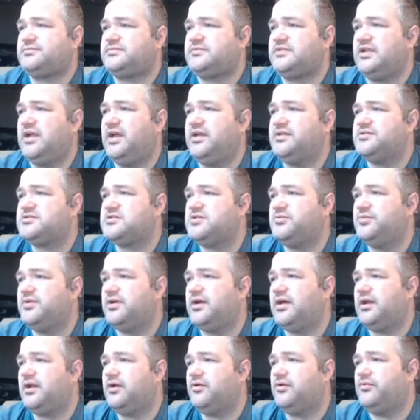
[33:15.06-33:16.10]
and so we're
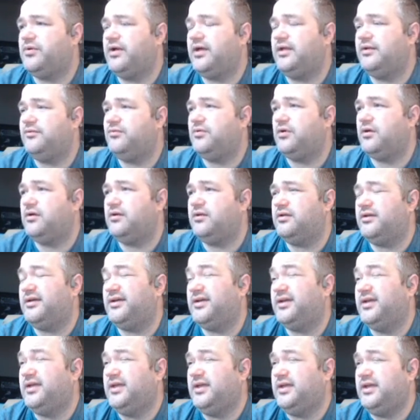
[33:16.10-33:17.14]
going
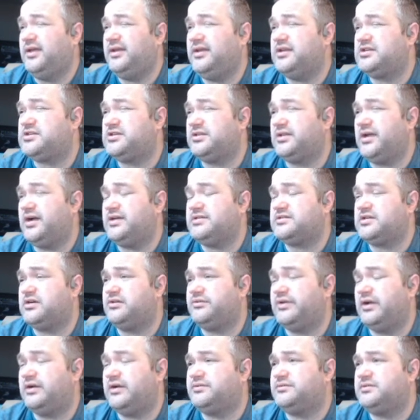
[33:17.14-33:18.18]
to initialize our
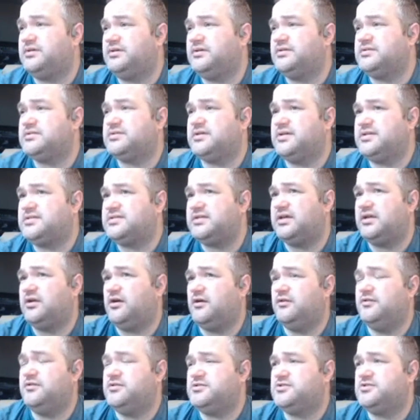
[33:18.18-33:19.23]
renderer. It's going to set
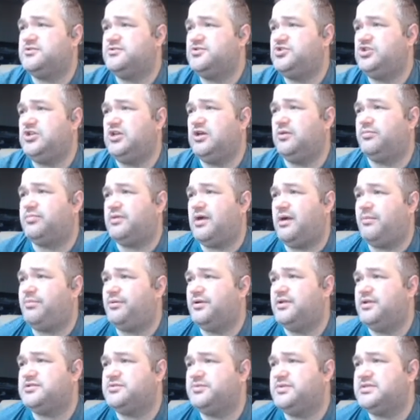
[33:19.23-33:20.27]
all those GL
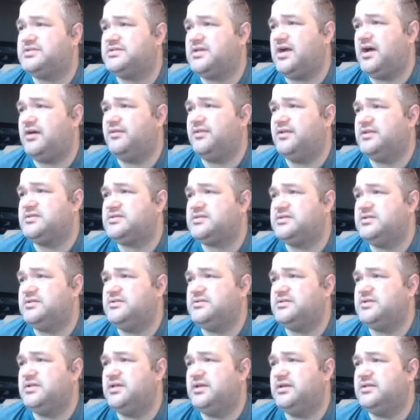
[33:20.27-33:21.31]
properties we saw in its
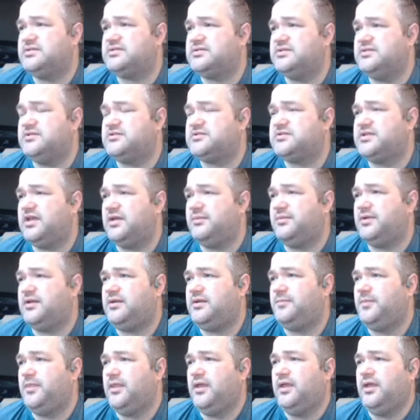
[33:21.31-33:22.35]
new statement,
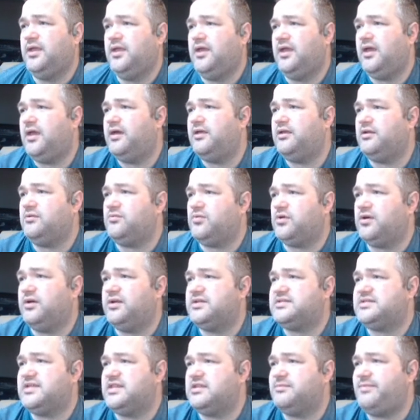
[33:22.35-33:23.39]
and we're going
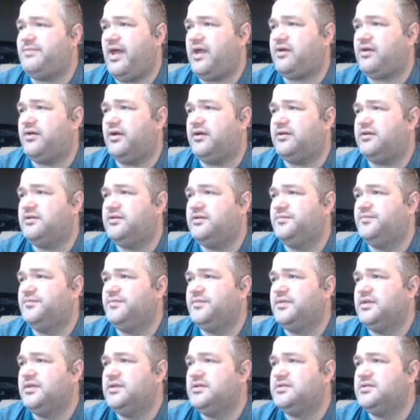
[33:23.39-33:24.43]
to set the background.
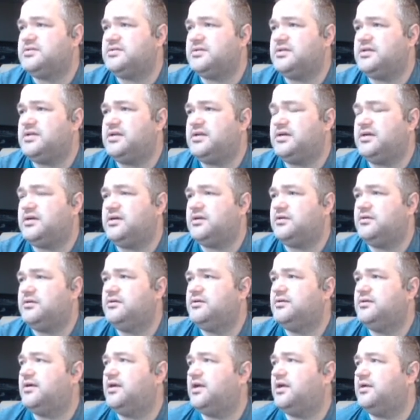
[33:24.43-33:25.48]
So here
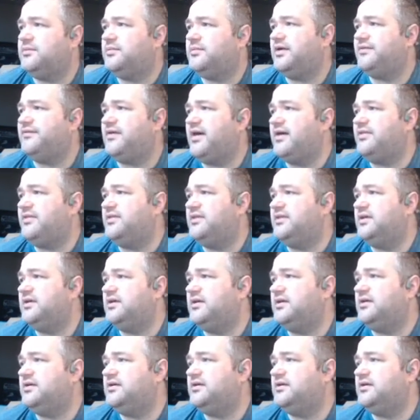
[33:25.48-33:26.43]
I've got a